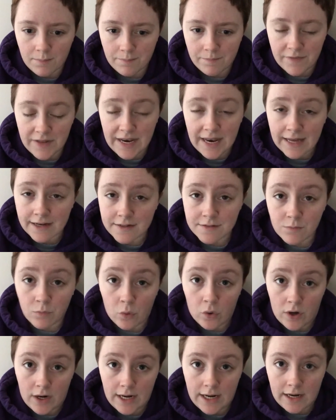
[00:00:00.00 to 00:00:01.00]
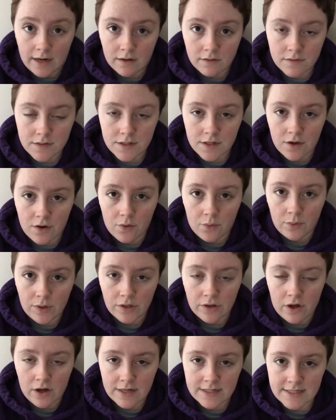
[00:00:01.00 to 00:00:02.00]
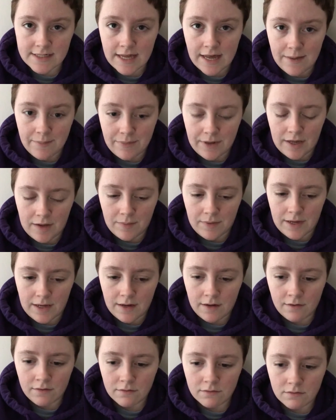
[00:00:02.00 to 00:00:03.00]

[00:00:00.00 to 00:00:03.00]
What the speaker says: The next morning. So we lost that baby.